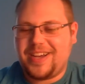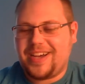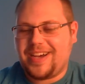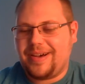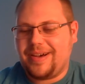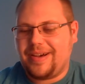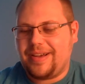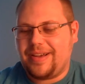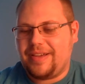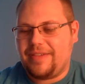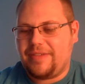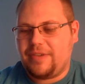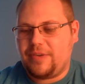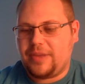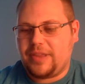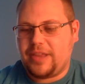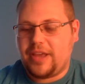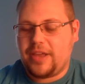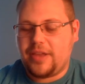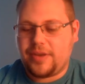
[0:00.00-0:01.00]
If you
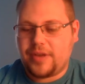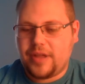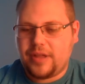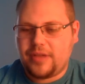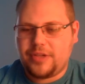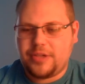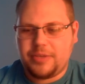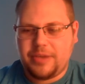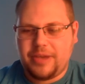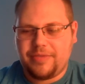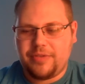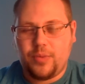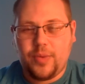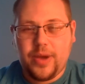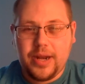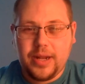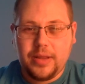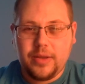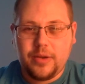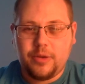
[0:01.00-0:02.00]
want the other colors, you might have to
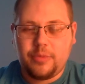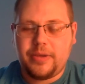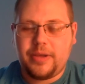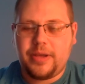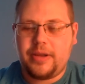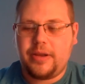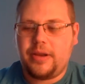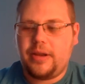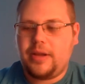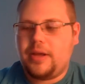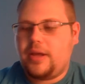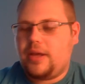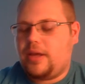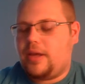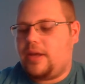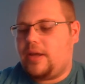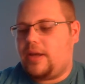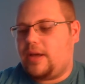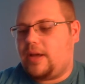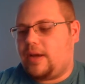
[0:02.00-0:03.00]
wait a little bit.
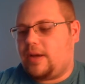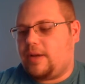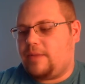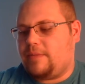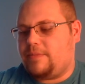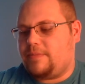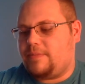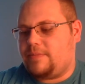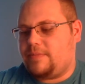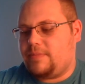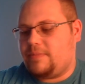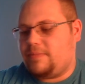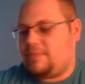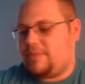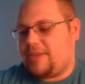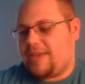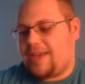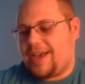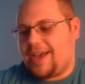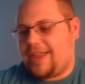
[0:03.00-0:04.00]

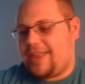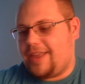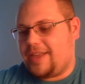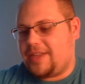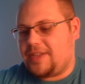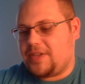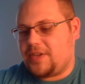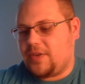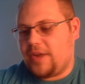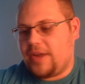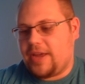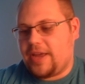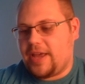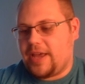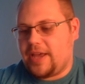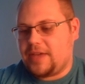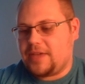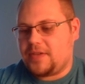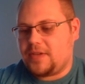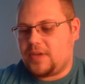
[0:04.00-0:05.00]
But yeah, I think it's a great
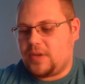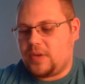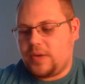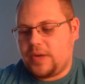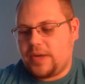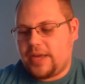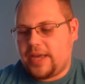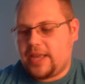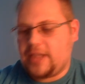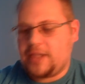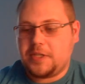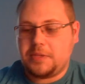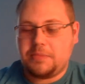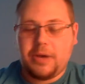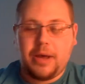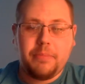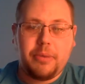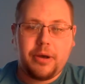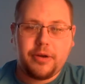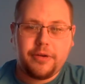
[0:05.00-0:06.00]
case. So again, this is
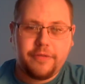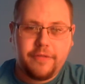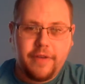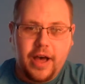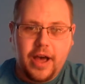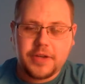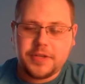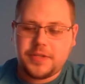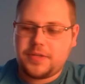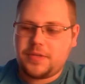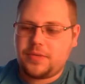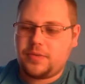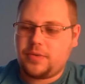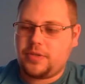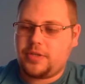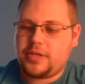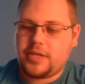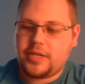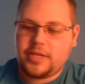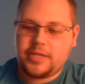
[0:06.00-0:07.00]
by Butterfox,
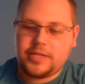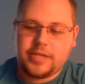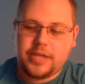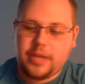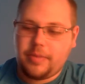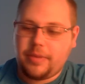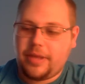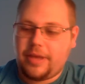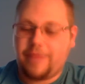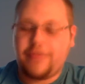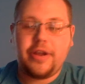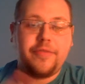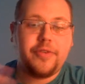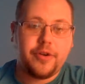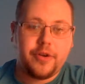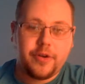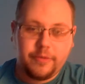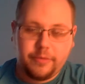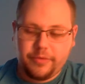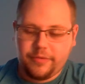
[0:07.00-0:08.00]
which is a company I've never
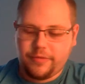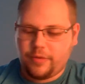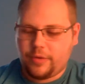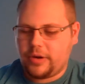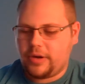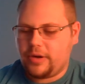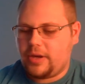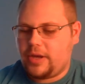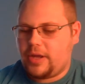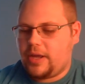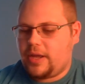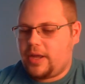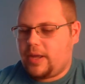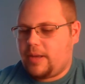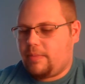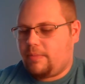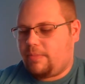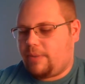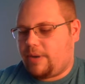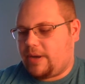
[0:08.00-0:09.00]
heard of before,
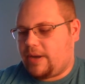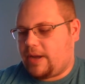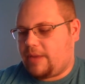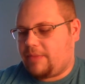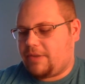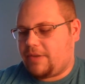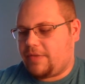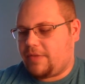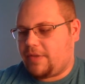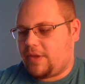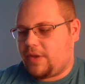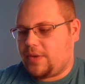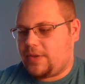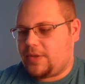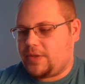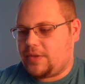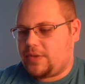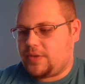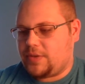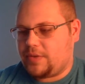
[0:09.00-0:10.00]
but I'm definitely going
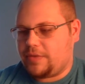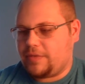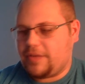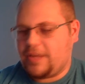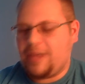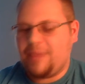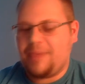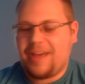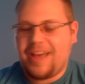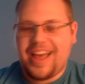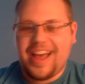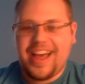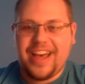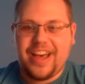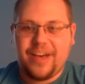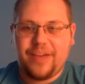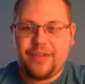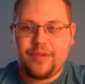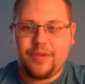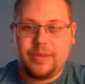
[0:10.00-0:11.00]
to sort of keep my eye
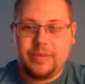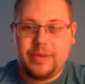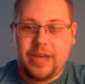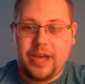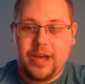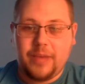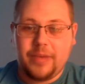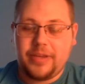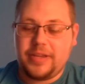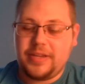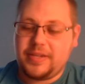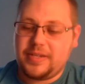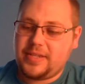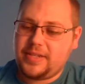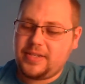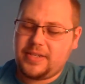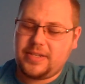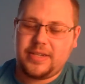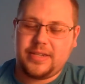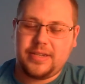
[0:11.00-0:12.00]
out for them now because
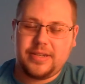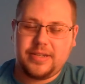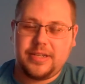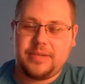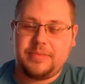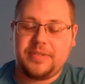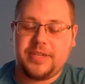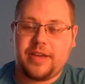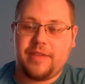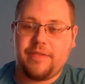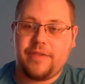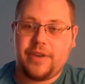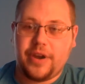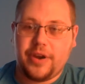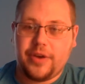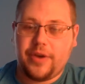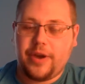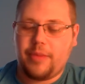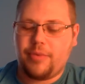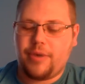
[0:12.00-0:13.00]
seems like a very
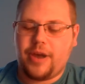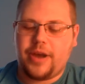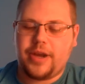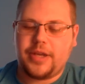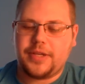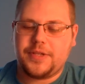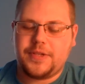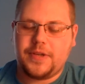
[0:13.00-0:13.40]
great product.